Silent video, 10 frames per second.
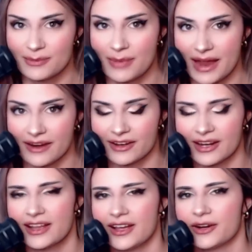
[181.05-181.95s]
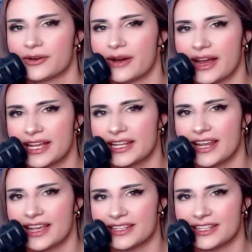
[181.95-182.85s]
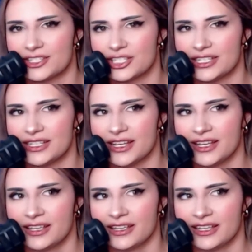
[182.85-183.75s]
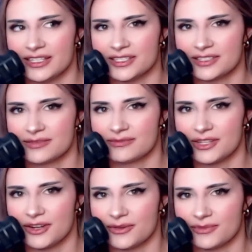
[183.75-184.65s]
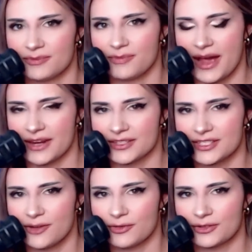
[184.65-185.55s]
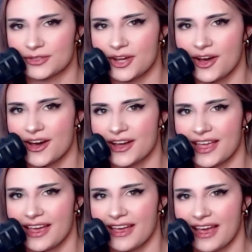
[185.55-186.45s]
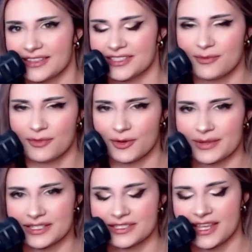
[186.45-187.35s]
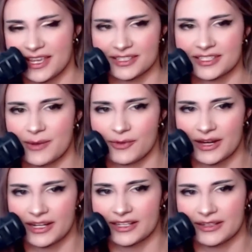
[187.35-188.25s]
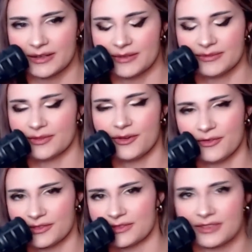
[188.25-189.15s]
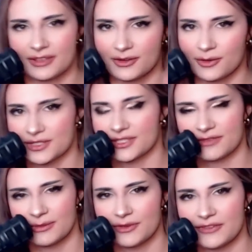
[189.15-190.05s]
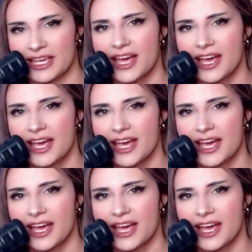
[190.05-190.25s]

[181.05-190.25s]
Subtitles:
bear, right? And then she is, you know, by herself with her dog at some point because they get separated over the course of the movie.